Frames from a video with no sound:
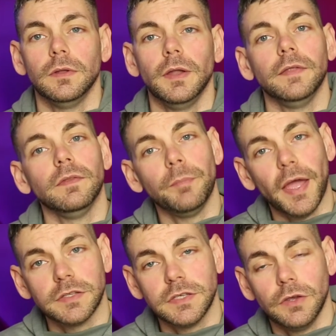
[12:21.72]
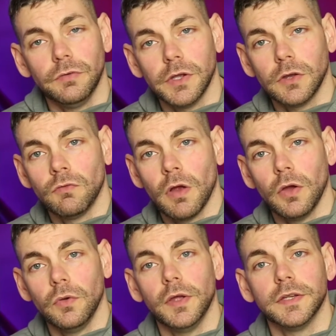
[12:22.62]
letting the bacteria
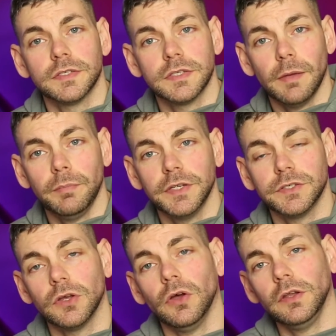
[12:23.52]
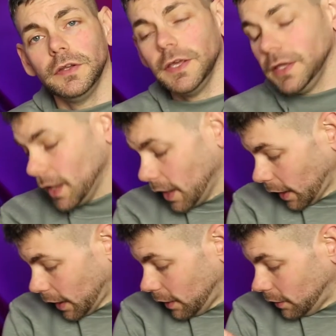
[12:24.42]
grow and establish a colony.
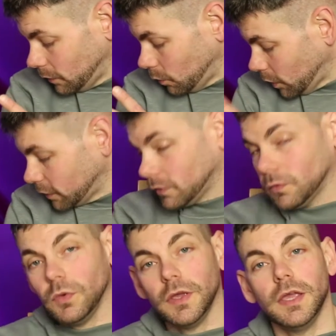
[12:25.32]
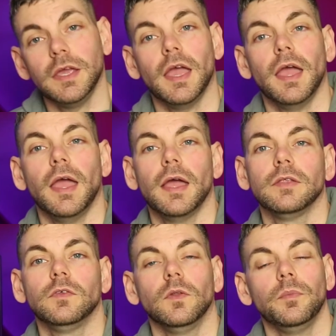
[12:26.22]
And once we get
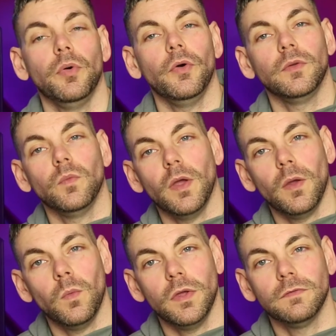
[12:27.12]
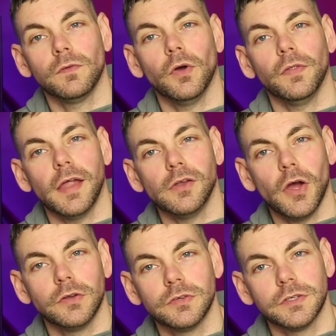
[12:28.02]
to the point where we've got that
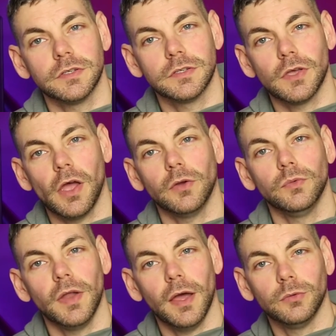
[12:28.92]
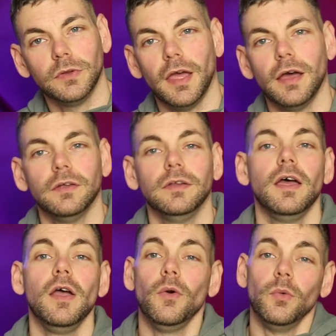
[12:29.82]
nitrogen cycle nailed down,
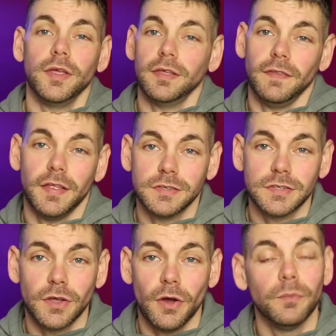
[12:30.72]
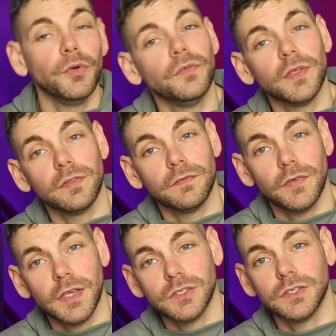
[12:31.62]
we can then start moving the
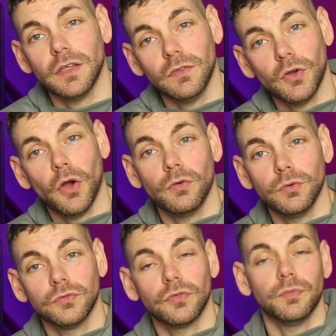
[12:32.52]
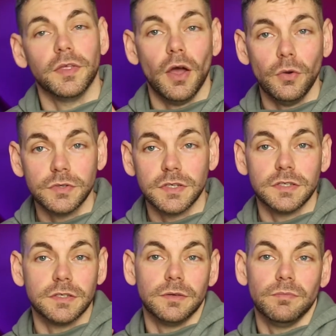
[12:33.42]
fish and the corals from the old
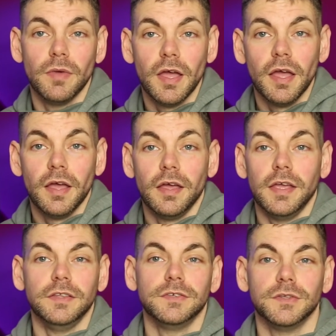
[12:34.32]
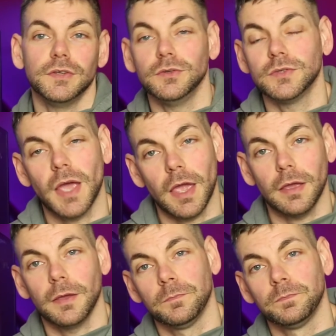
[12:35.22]
system into the new
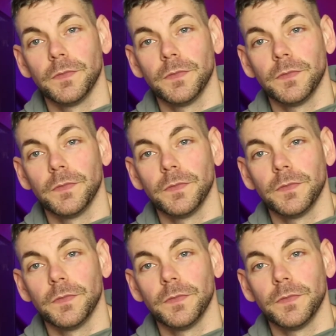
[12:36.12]
tank.